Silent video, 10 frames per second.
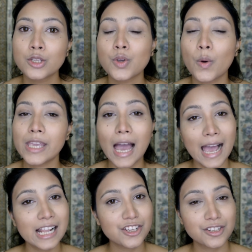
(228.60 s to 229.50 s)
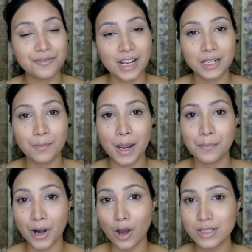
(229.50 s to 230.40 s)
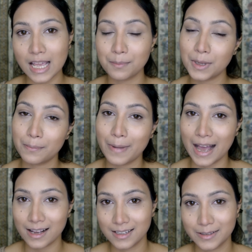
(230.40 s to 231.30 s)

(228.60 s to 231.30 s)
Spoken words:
So yeah, I'll just fill in my brows and be back.